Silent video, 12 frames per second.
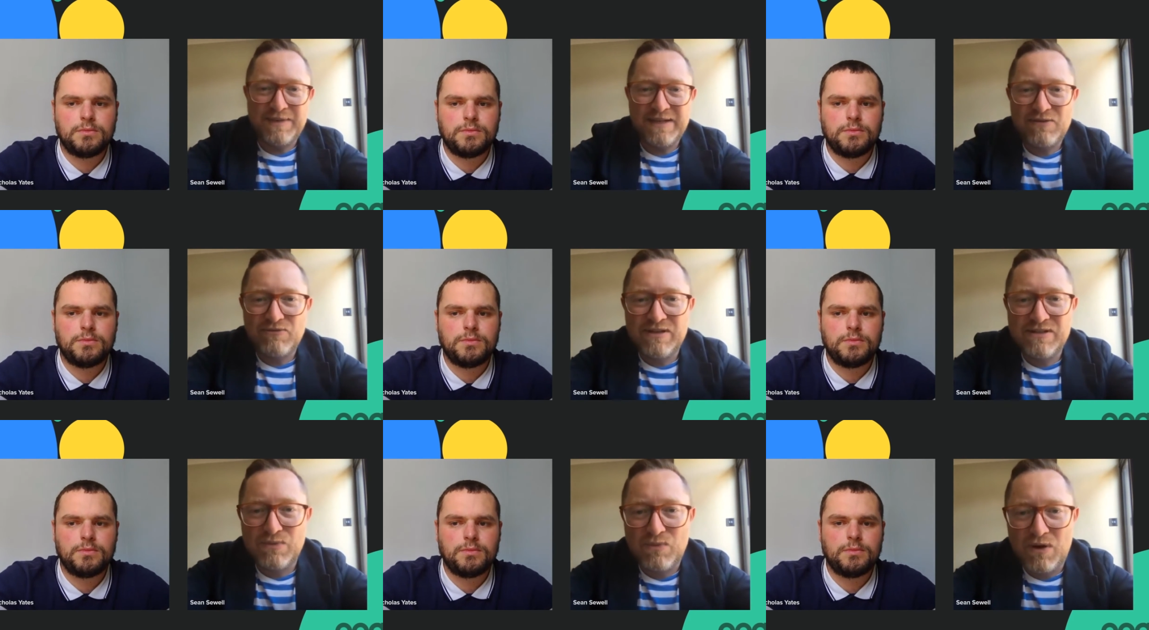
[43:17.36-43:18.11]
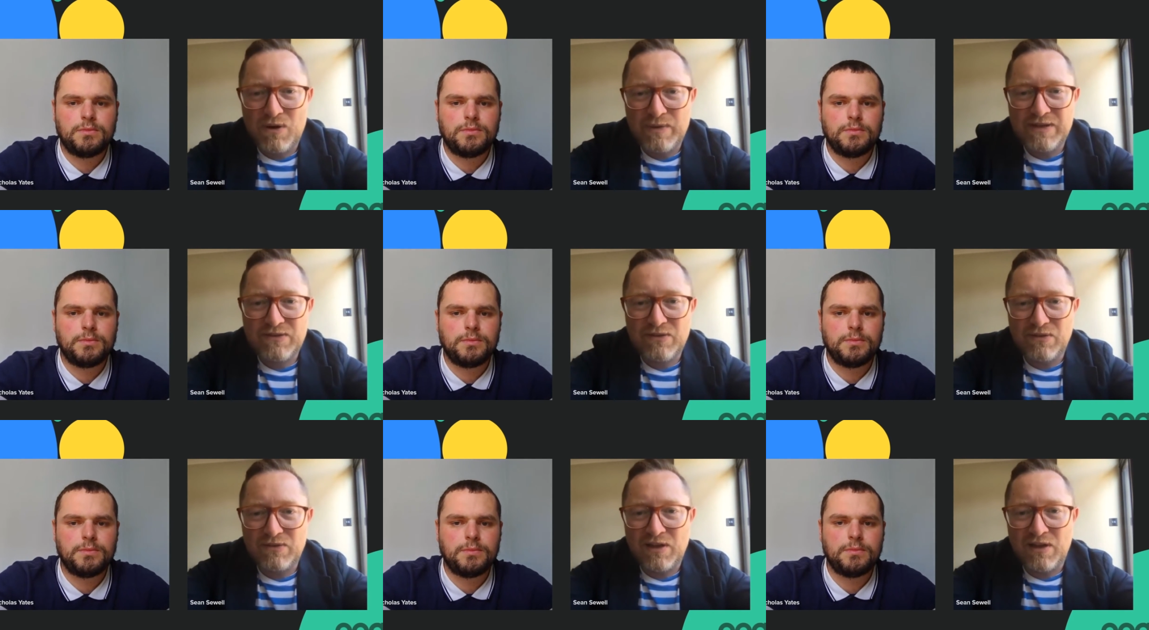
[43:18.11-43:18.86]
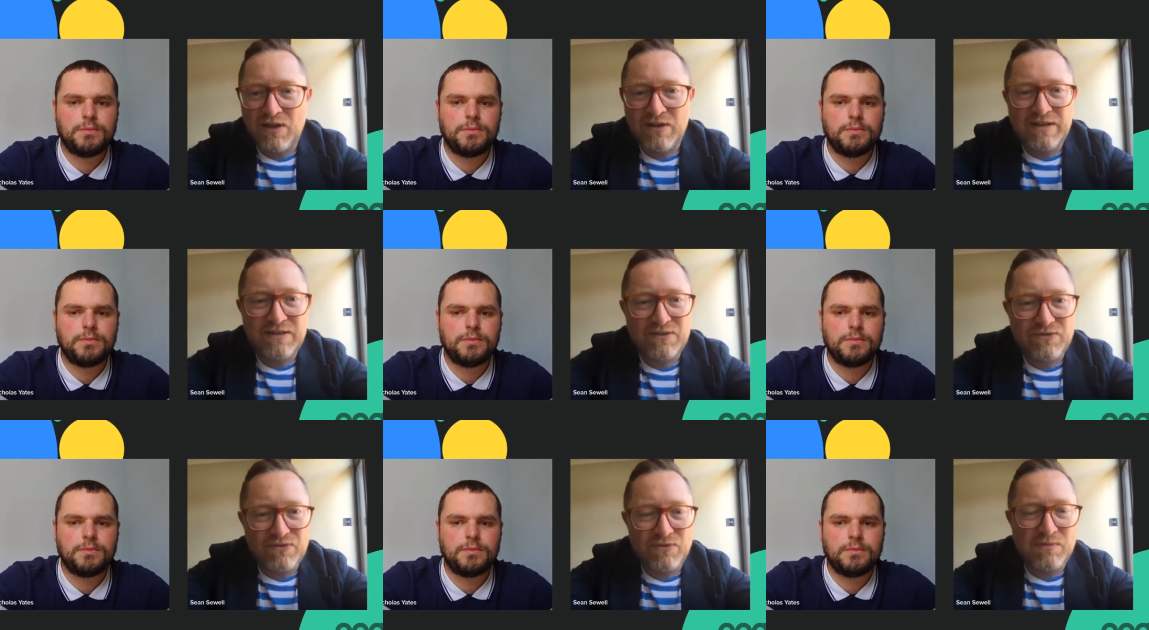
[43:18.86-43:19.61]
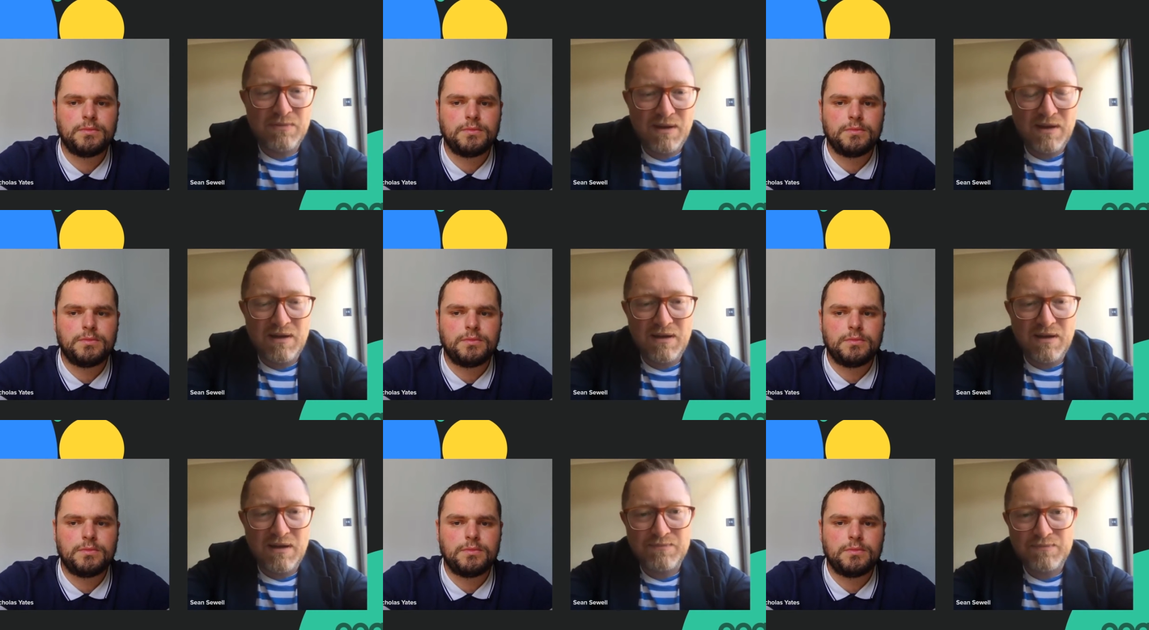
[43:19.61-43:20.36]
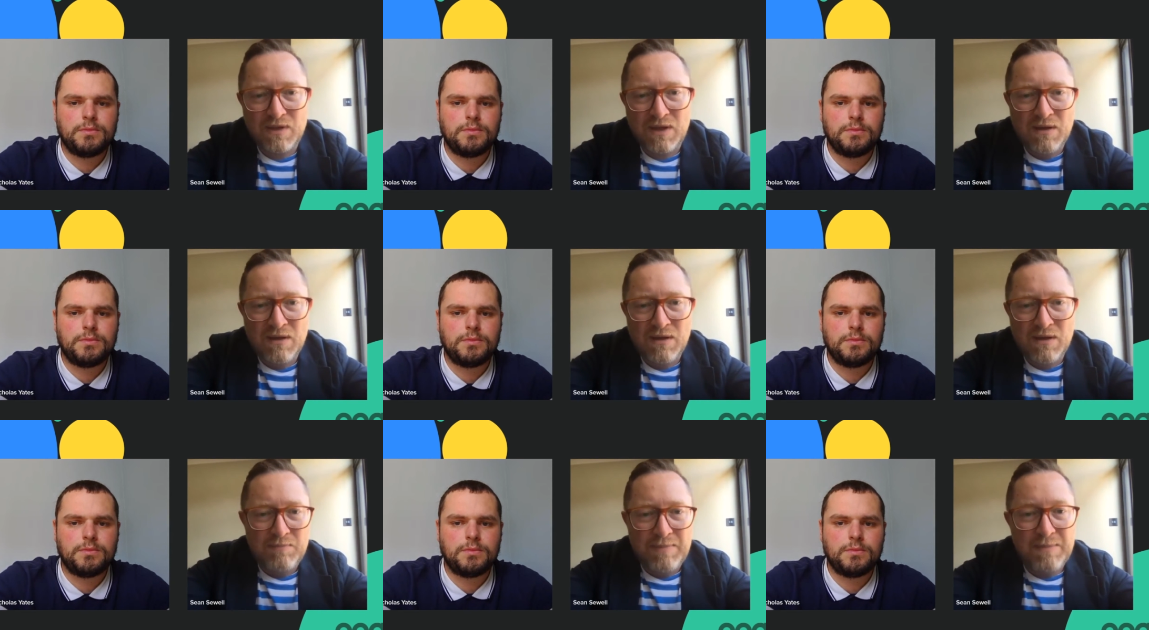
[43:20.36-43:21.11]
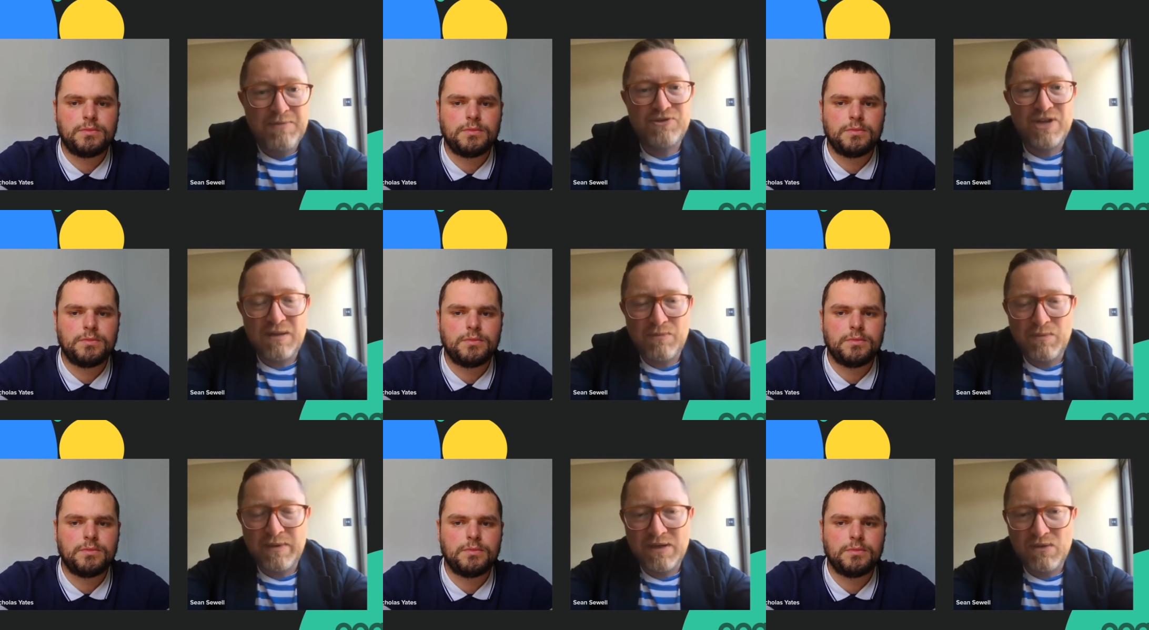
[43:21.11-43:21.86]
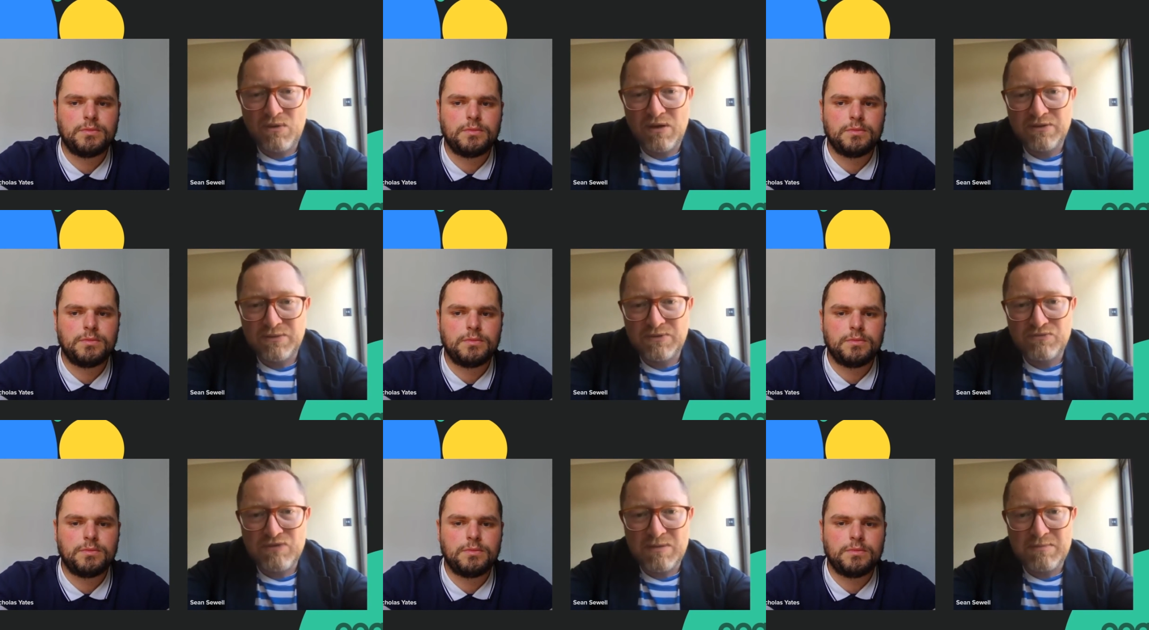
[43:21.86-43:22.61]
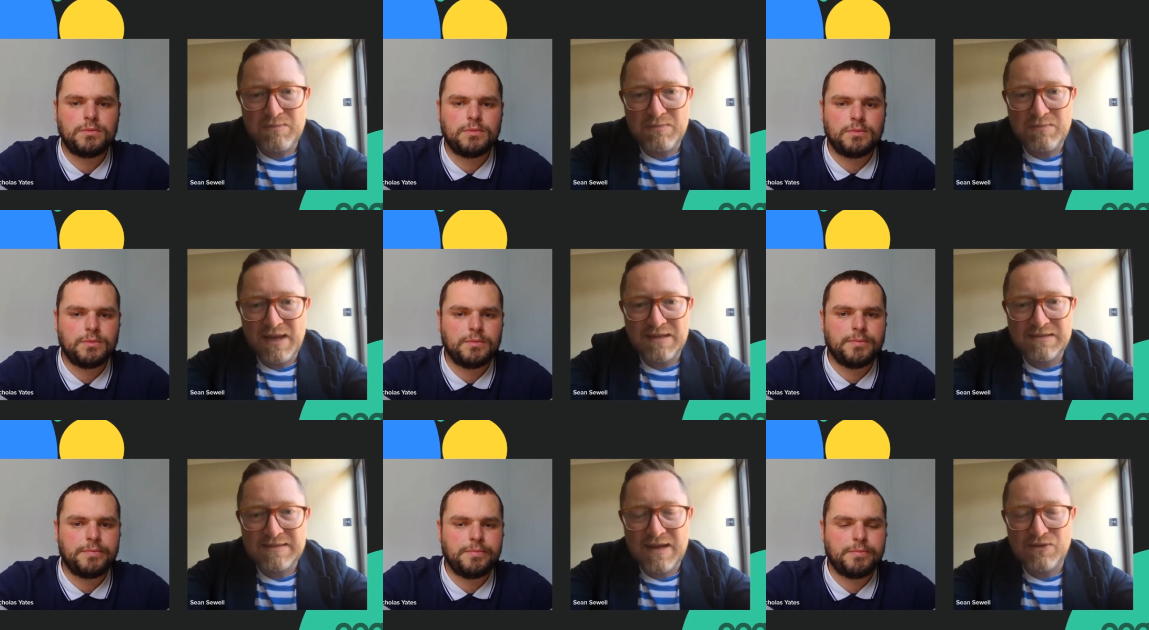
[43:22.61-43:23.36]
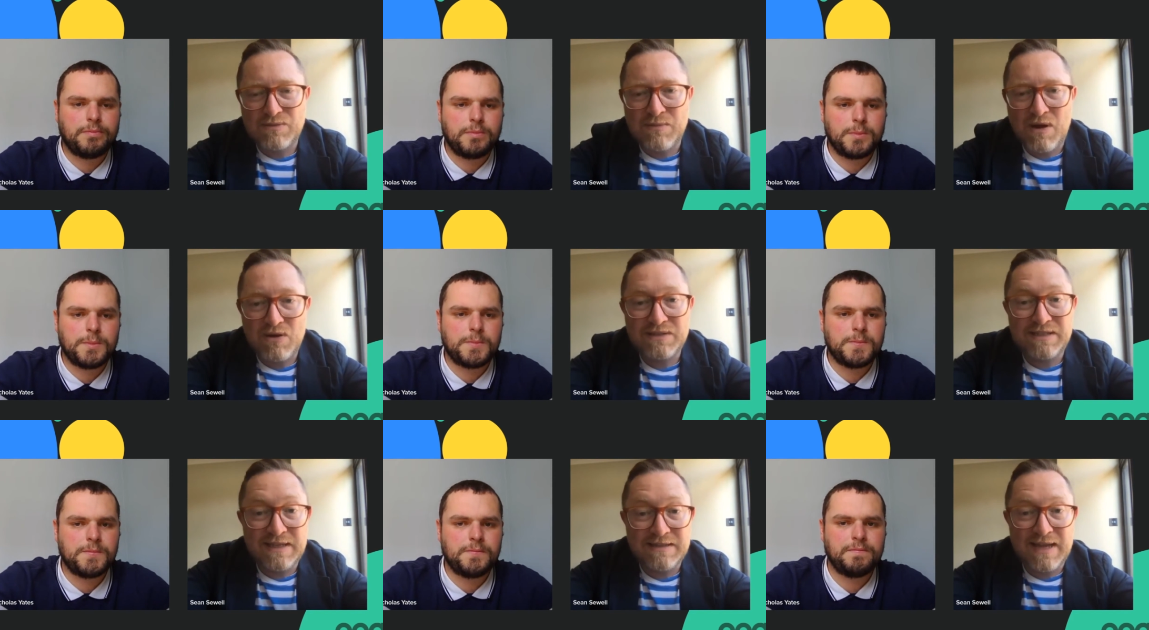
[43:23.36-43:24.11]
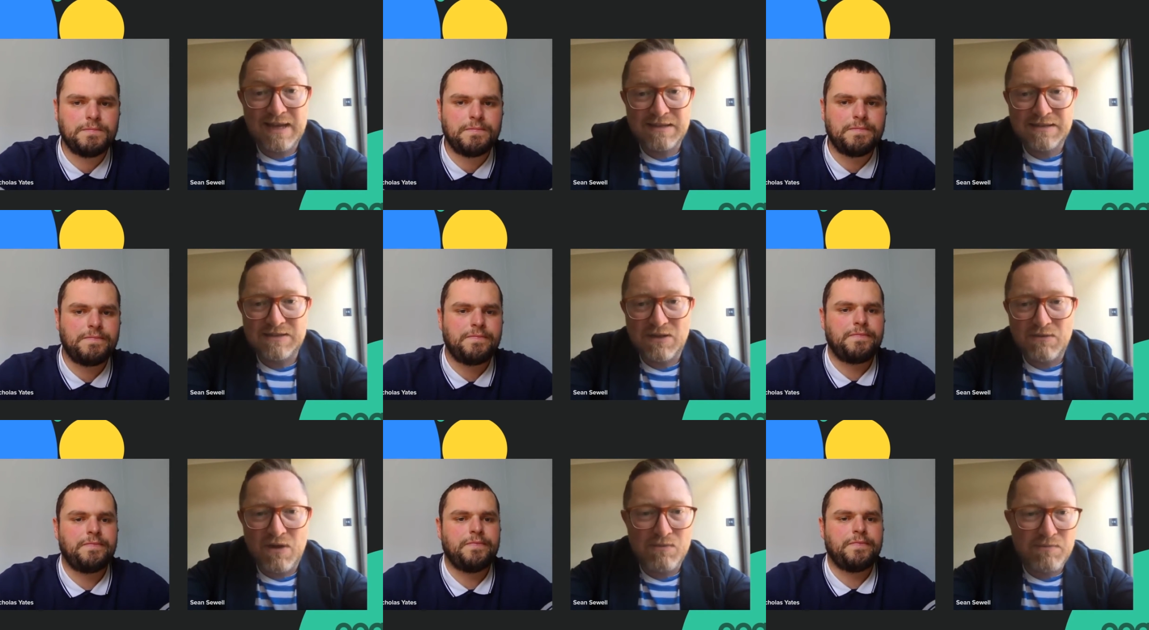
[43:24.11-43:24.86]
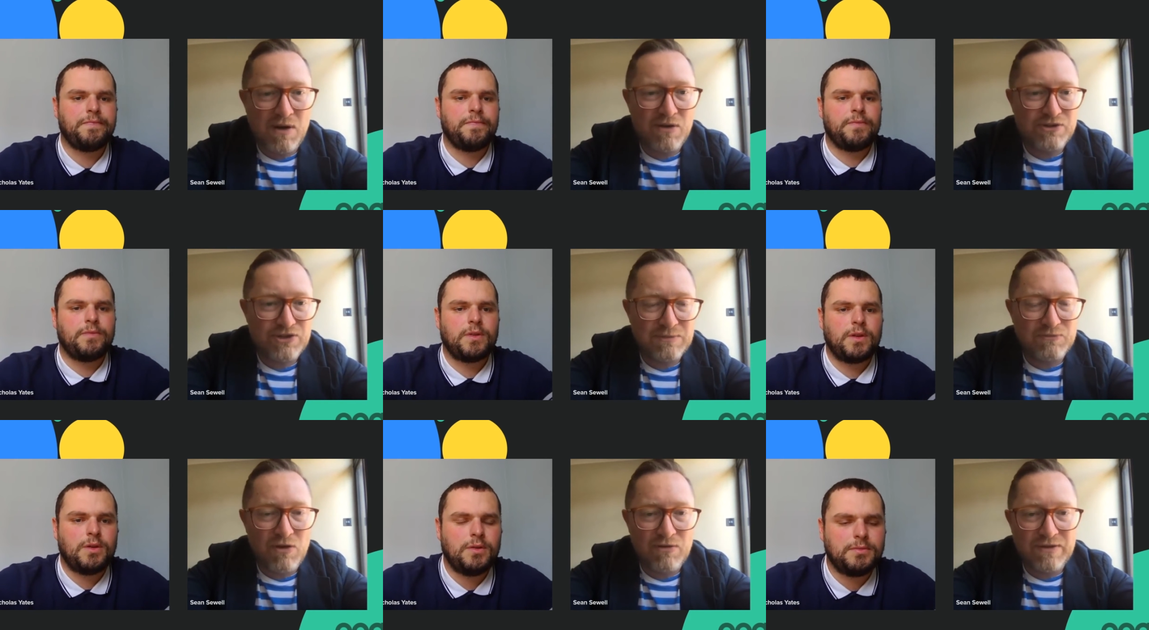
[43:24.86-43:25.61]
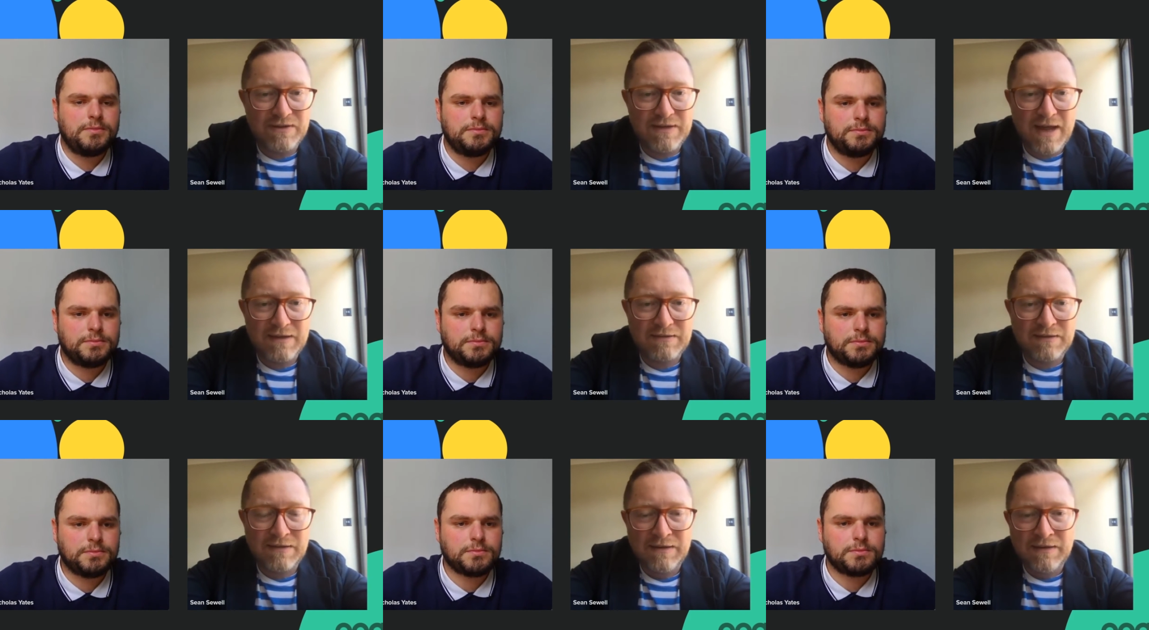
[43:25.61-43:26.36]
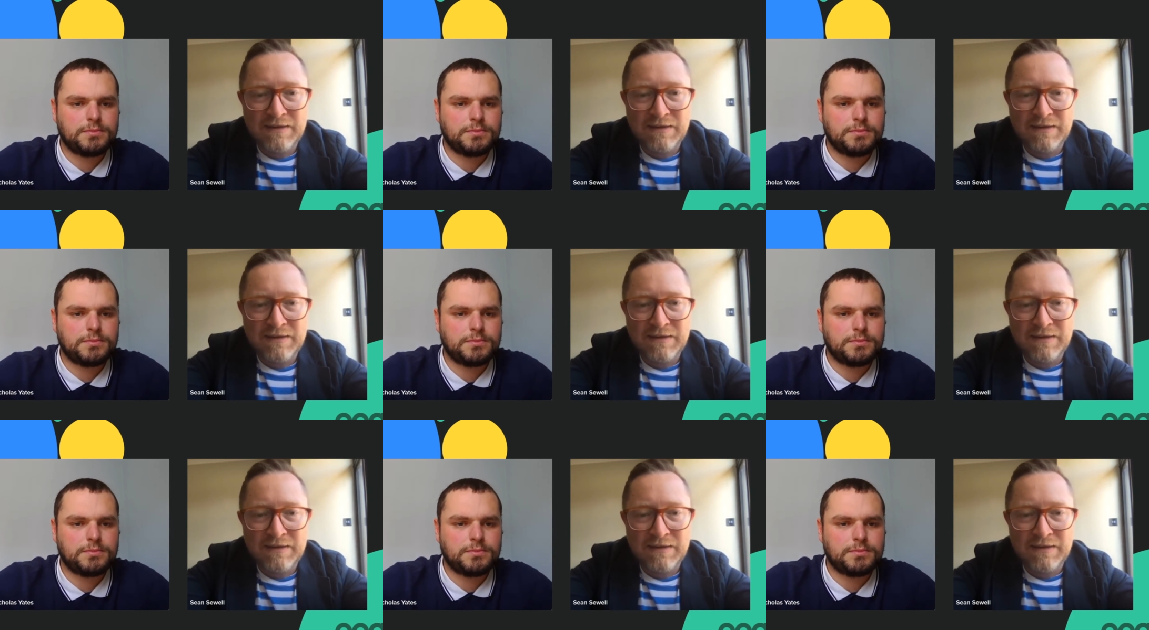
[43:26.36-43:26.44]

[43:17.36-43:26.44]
Speaker 1: a big reason why we took the learnings from um, Pepperjam when we acquired them to replicate their sales and marketing index into our own partnership growth index.